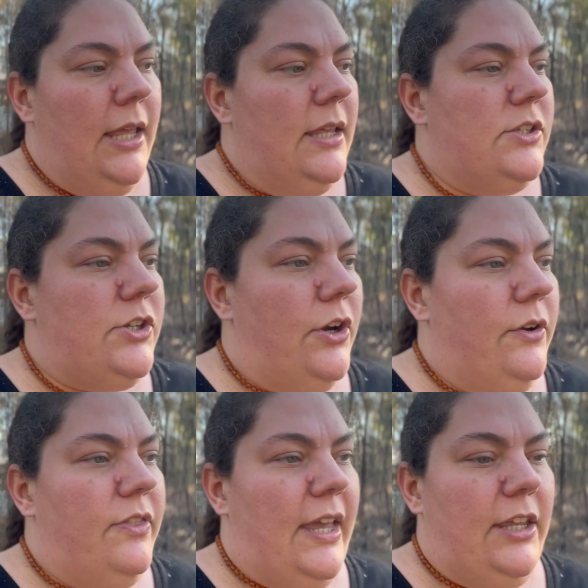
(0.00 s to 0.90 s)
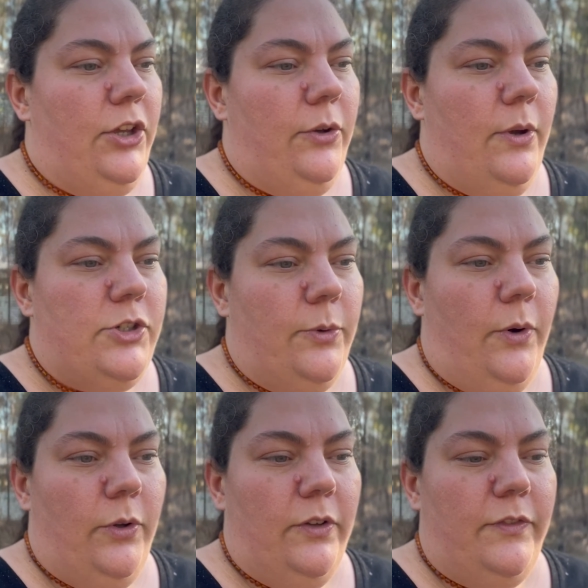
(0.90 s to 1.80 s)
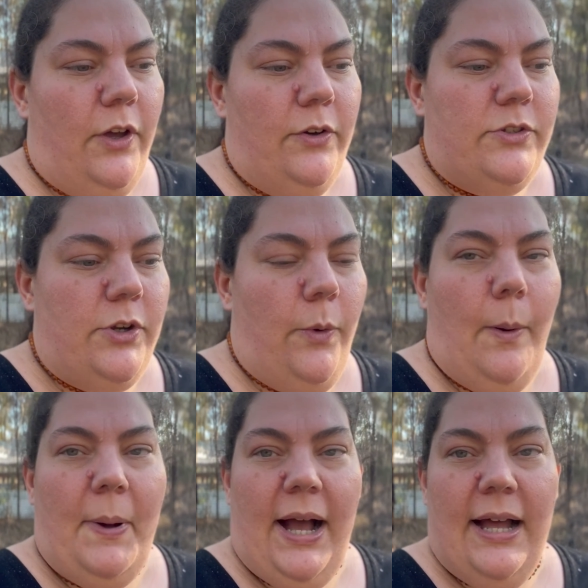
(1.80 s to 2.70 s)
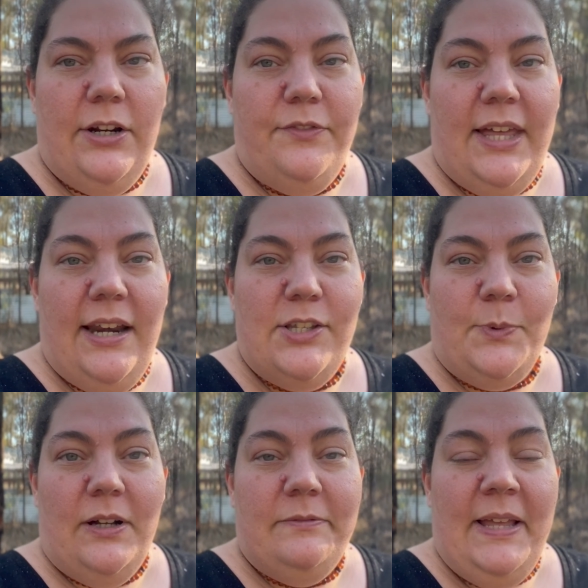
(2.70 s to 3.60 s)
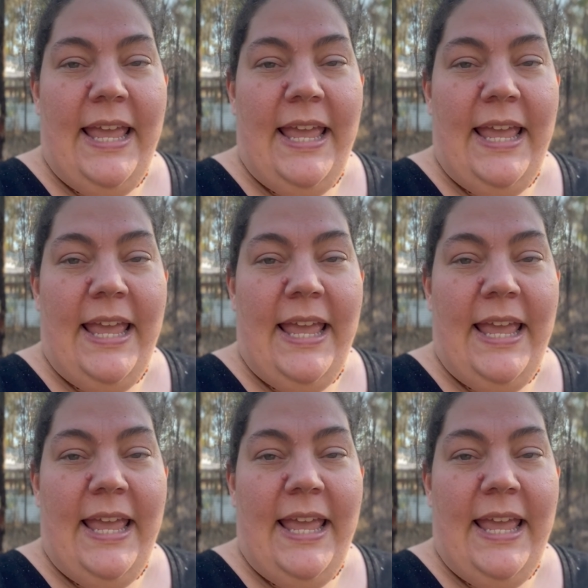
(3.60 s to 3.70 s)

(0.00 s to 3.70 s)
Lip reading: So thank you to all of those who are part of that as well.